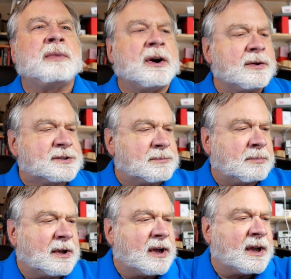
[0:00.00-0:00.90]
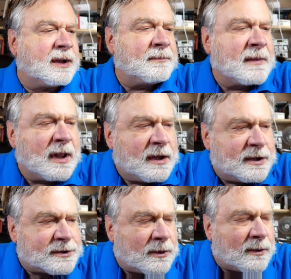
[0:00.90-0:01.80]
power supply.
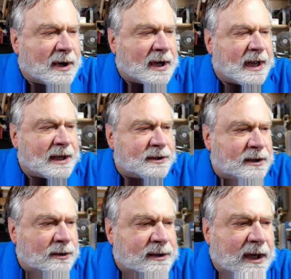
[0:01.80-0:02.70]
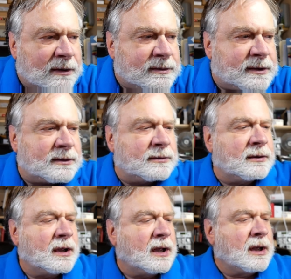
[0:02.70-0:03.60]
So I had to go down
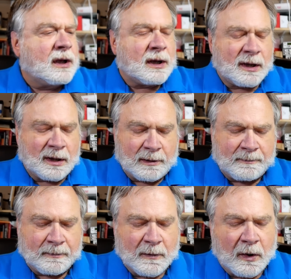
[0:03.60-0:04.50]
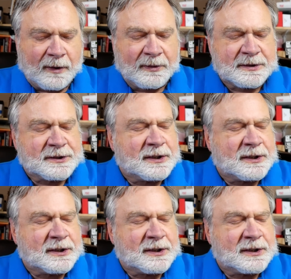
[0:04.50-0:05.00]
to Office